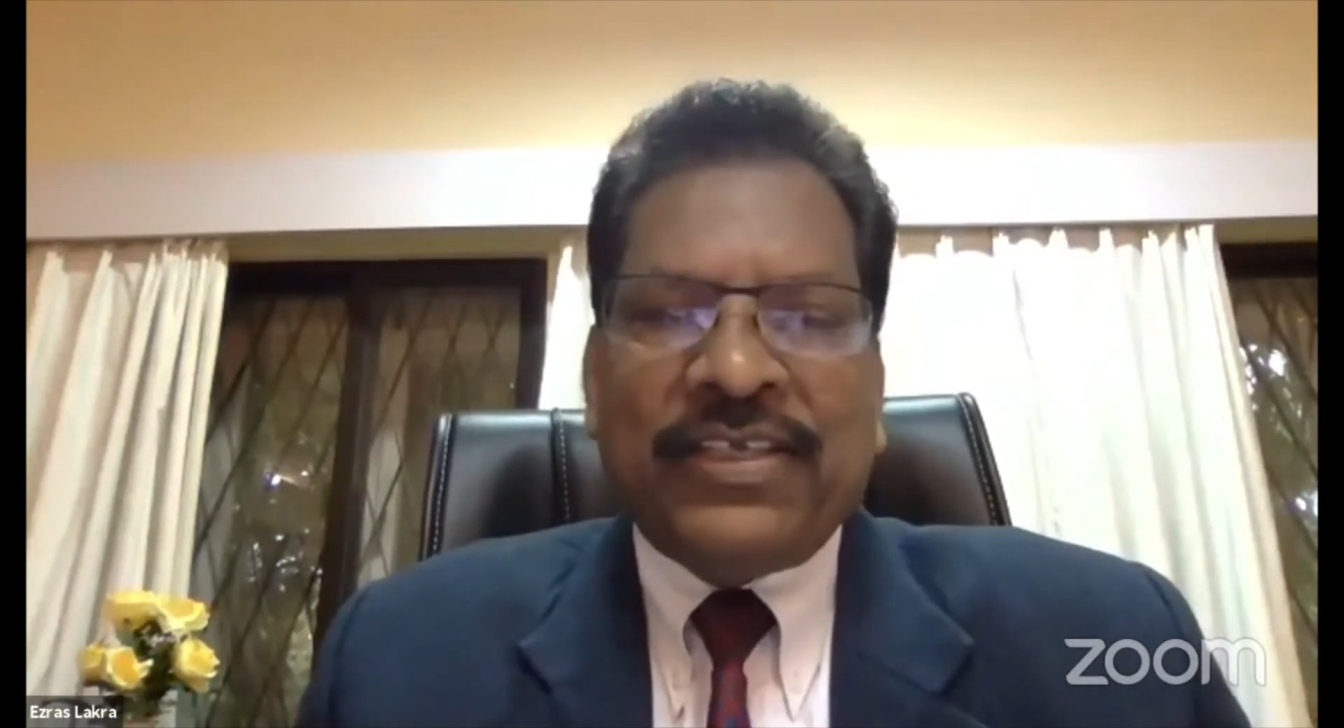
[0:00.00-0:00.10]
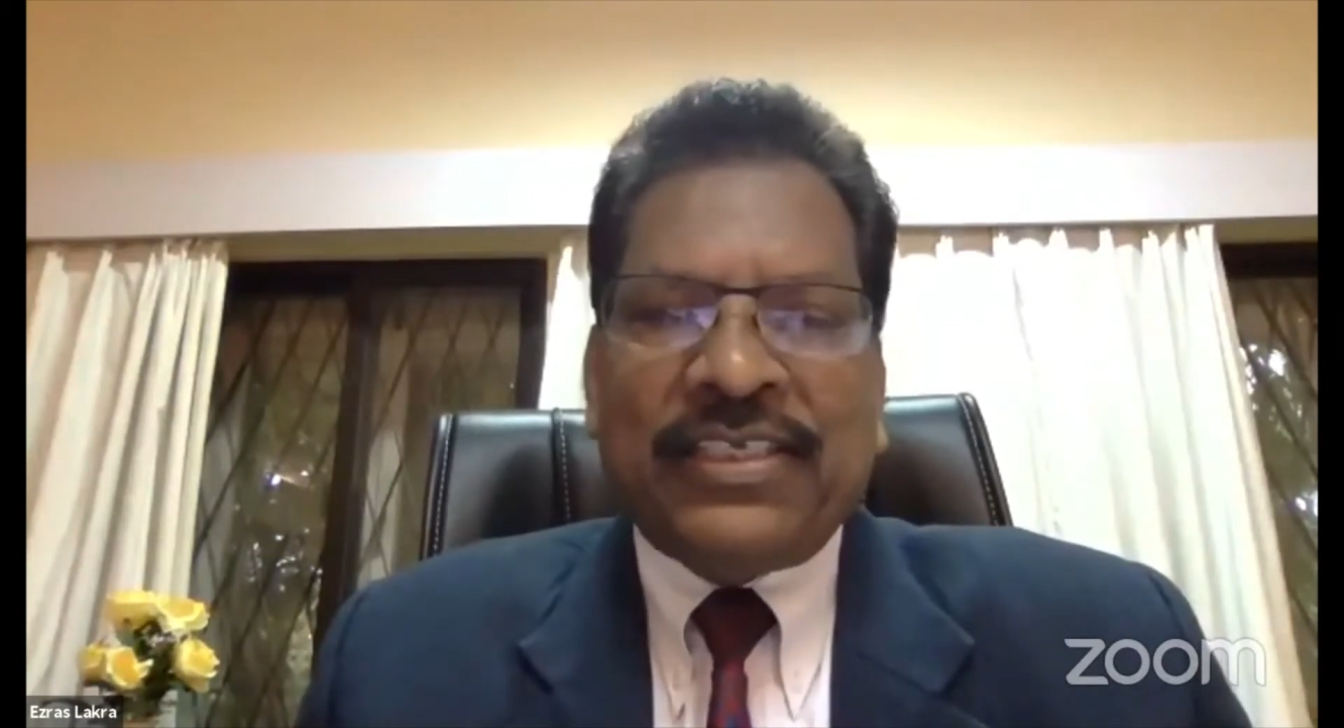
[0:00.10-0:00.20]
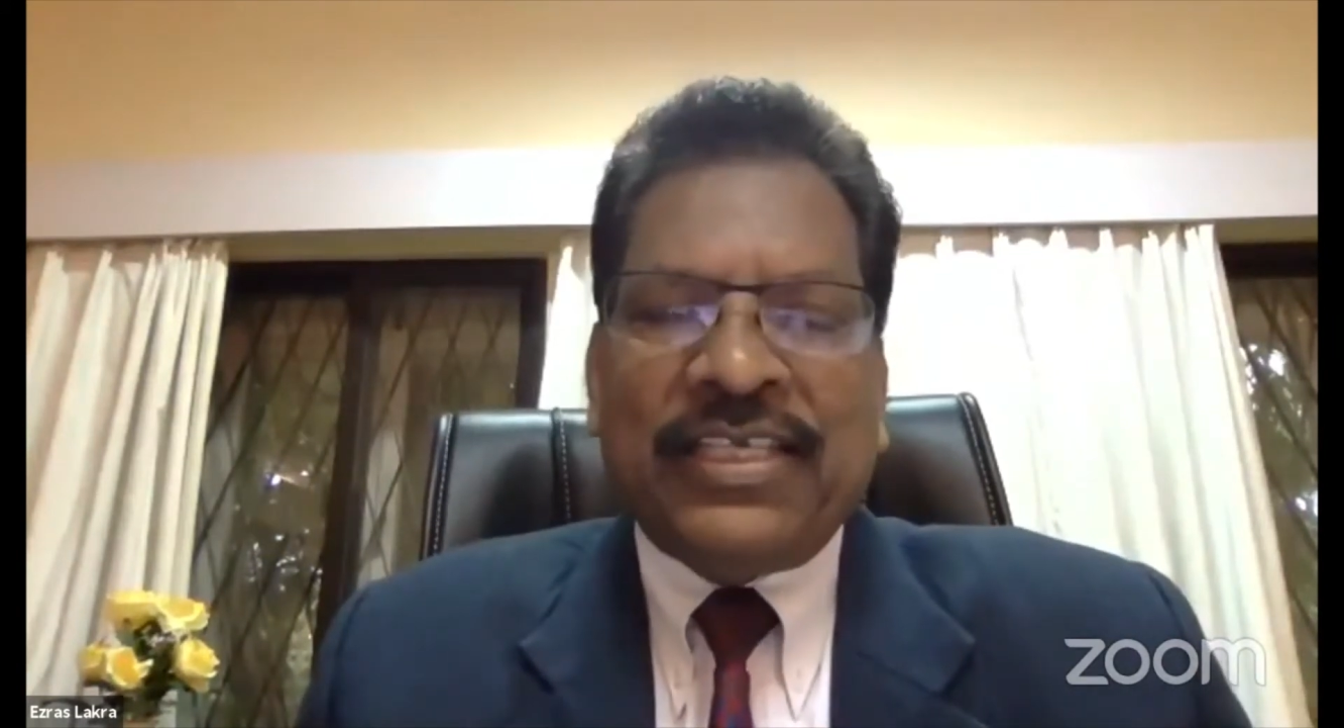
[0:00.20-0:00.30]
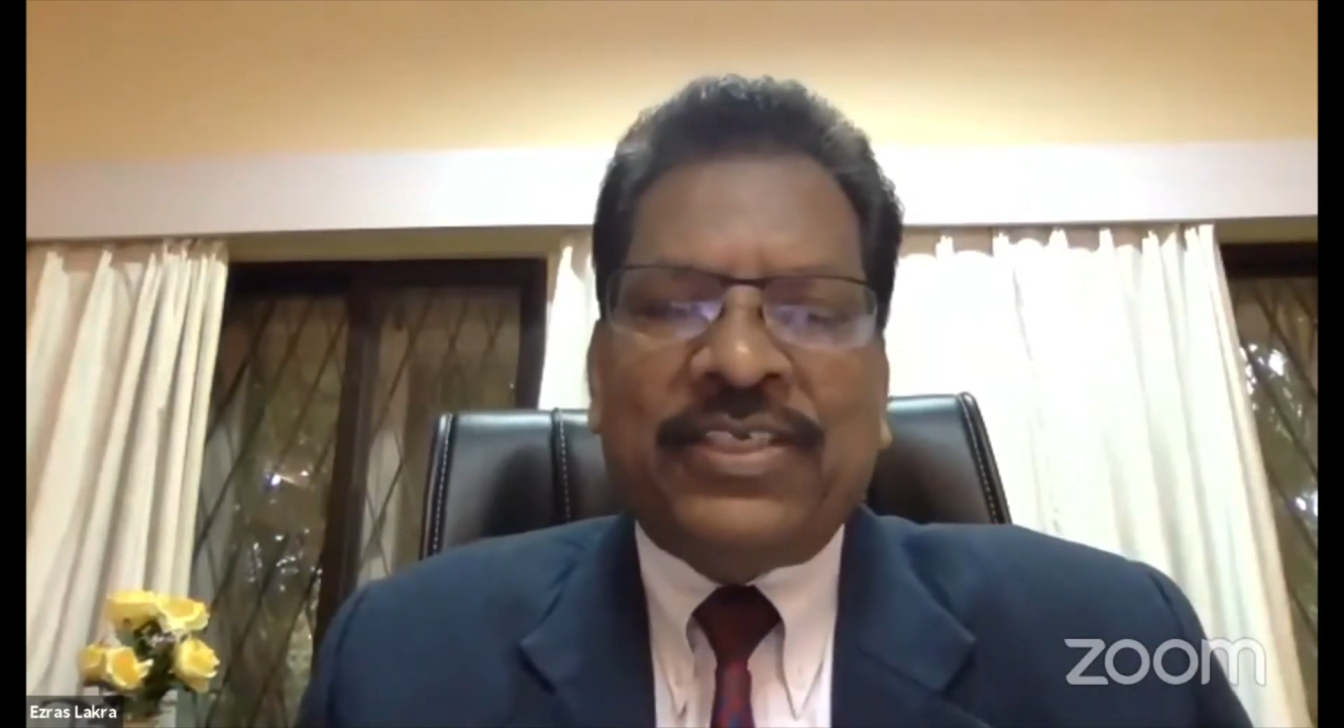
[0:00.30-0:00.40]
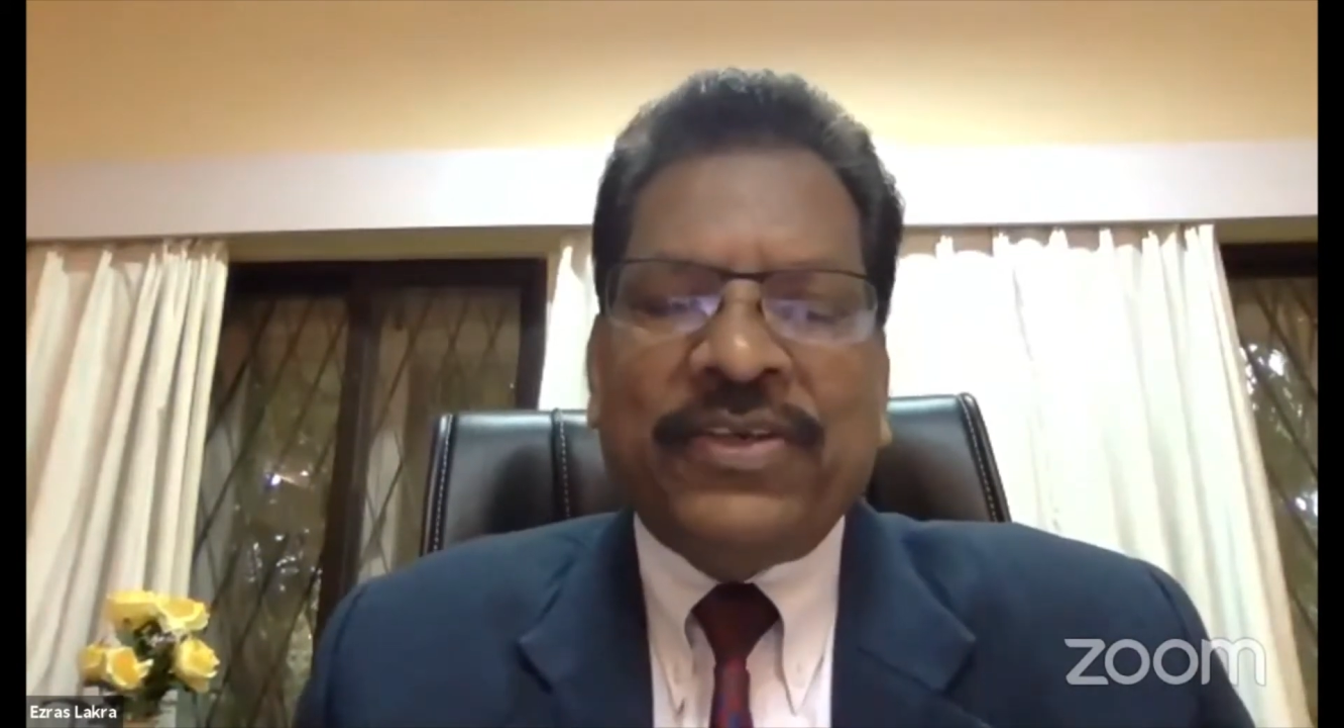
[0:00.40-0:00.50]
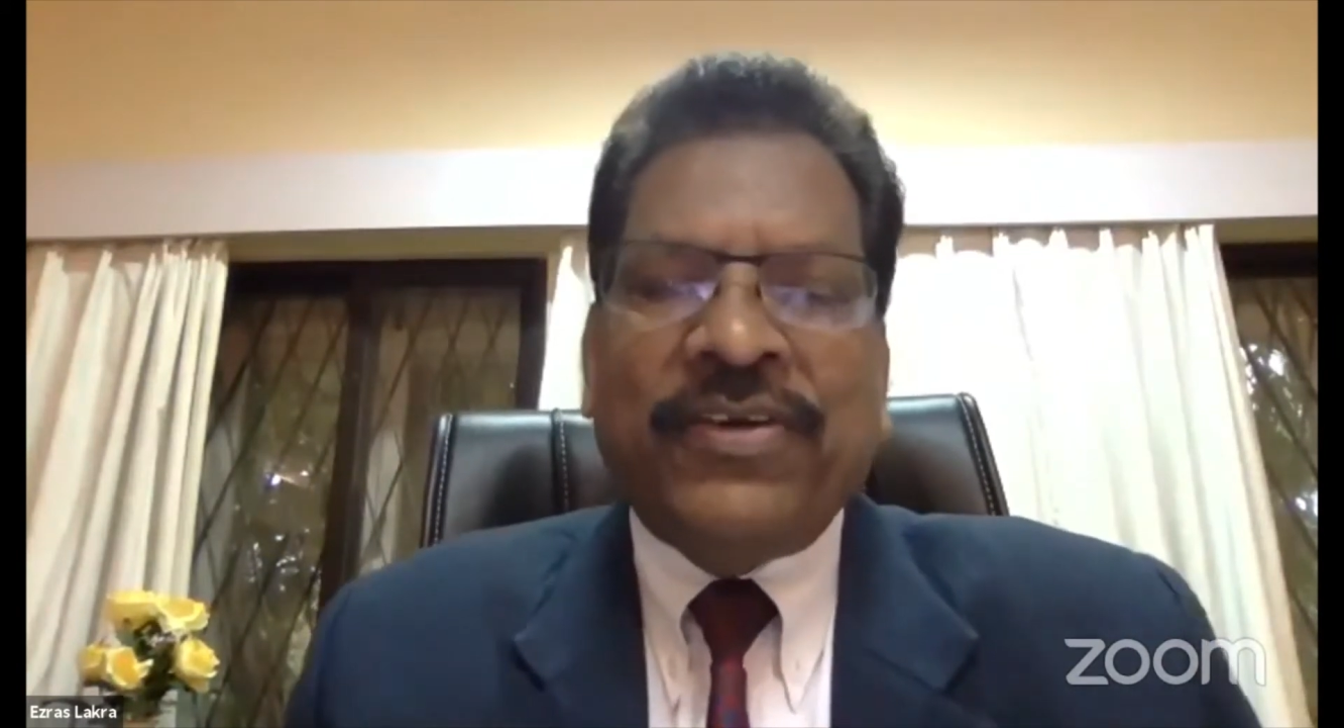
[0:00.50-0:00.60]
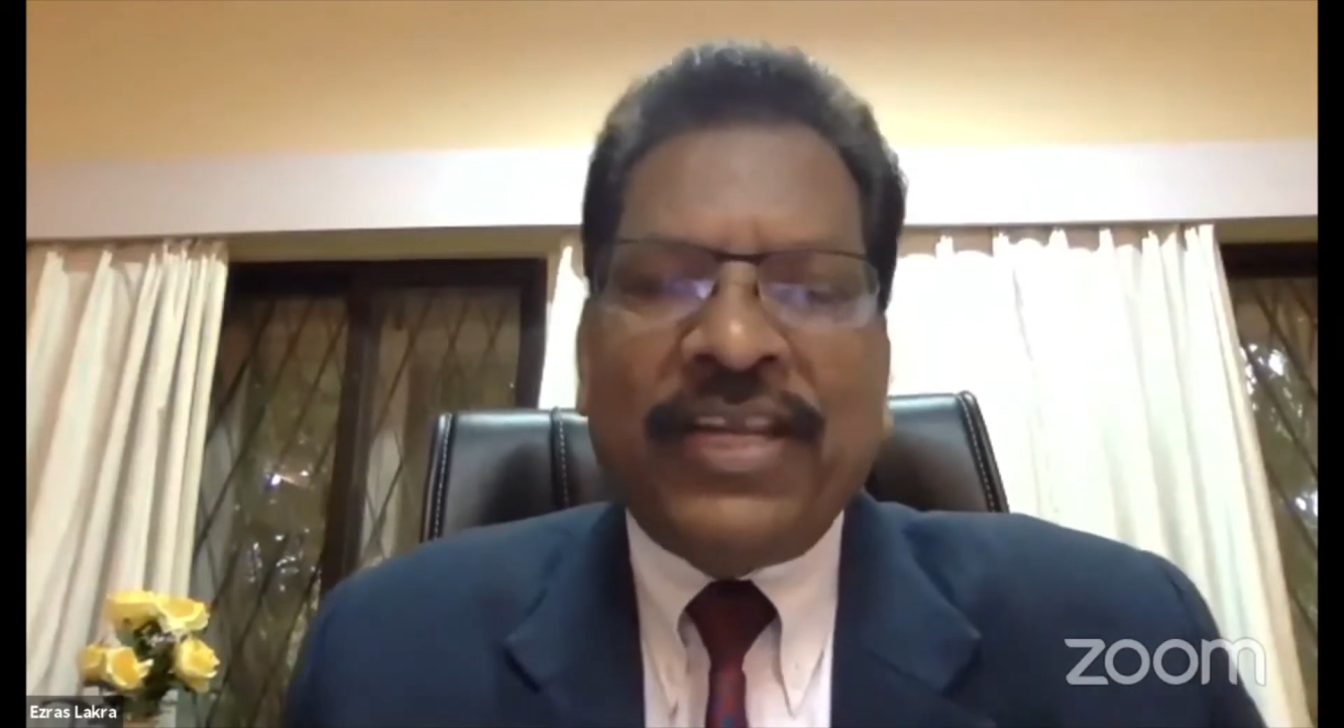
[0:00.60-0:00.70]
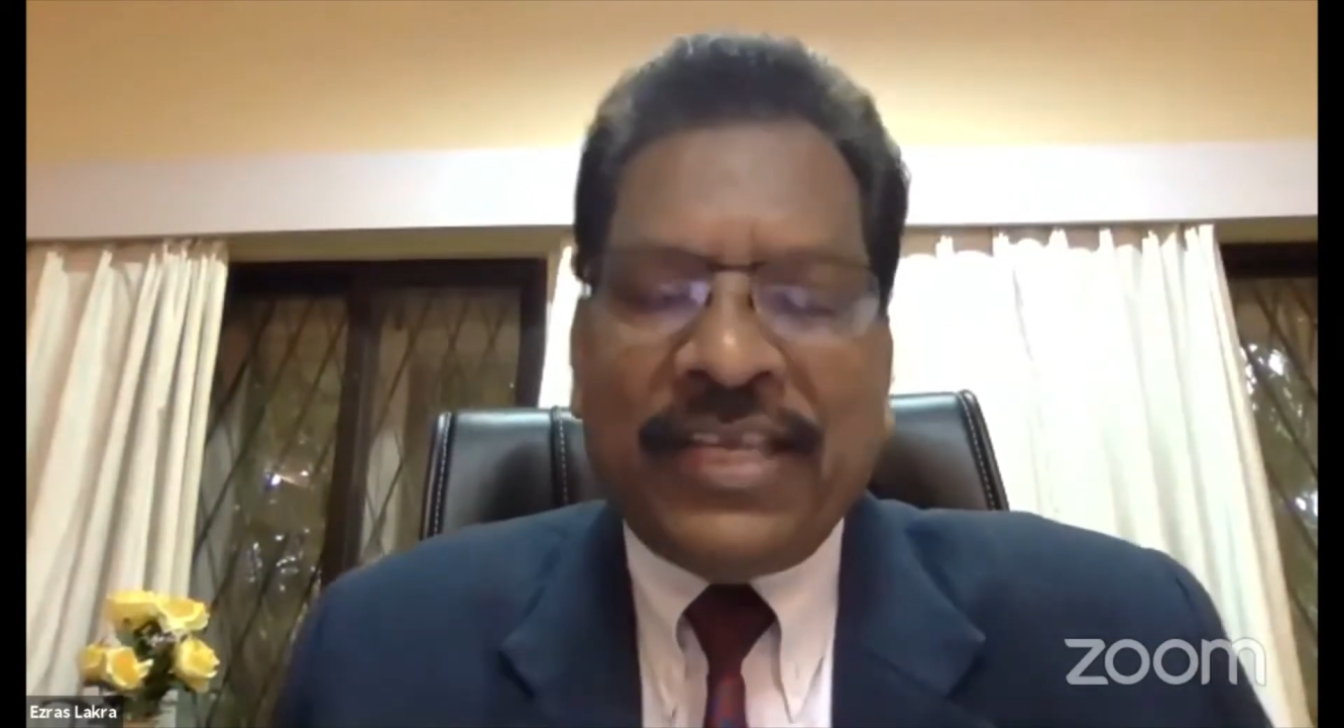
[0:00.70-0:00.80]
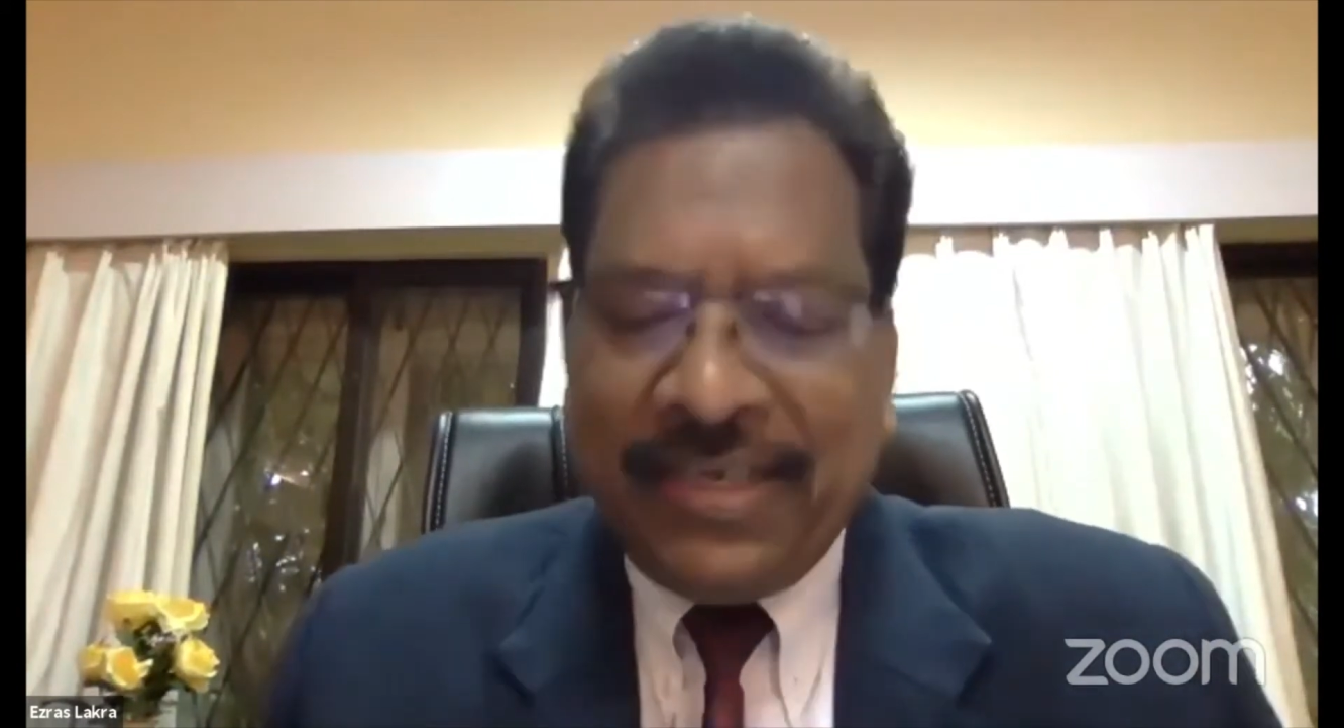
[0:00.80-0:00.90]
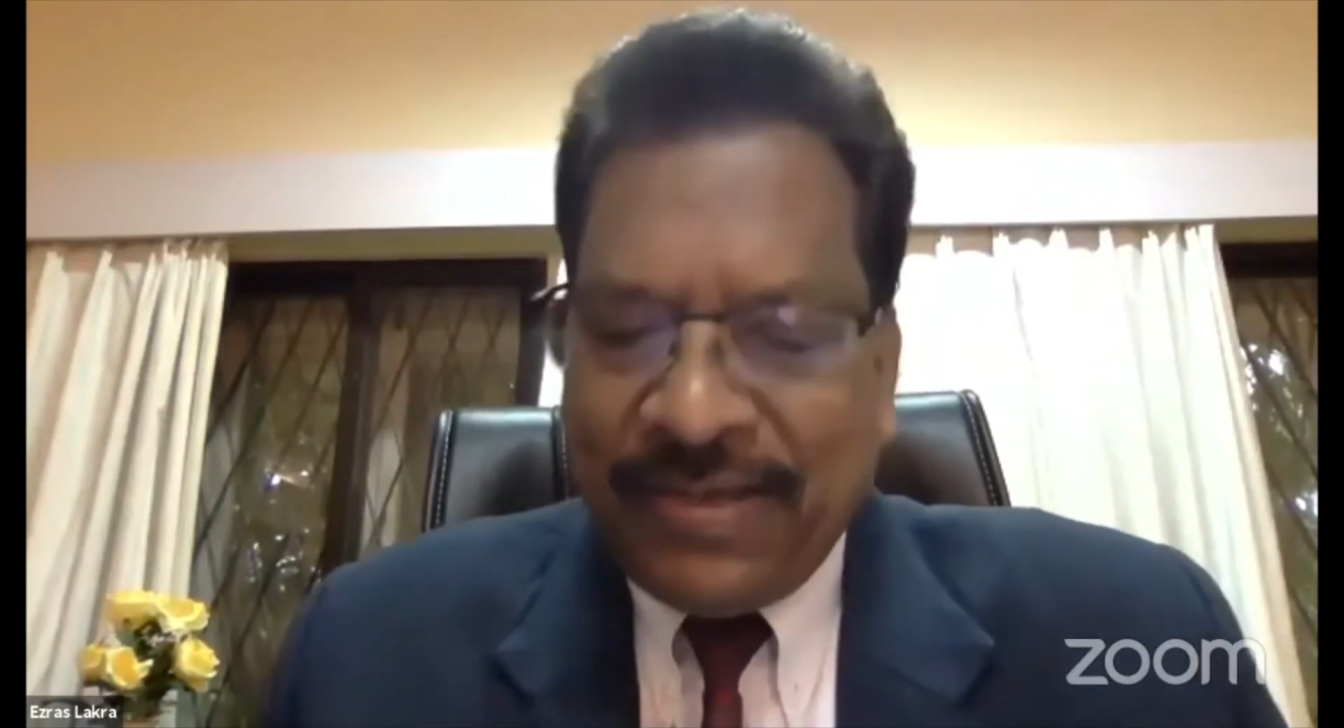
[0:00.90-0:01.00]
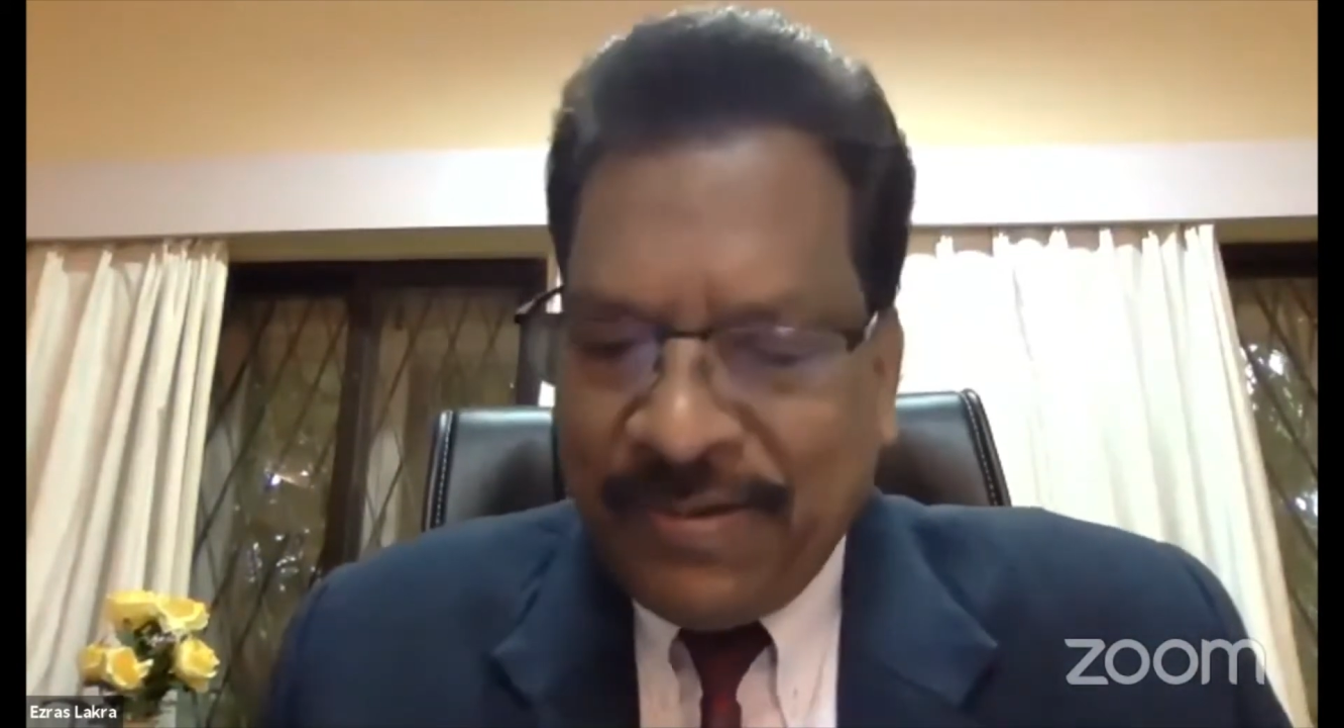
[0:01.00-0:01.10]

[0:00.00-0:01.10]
centurion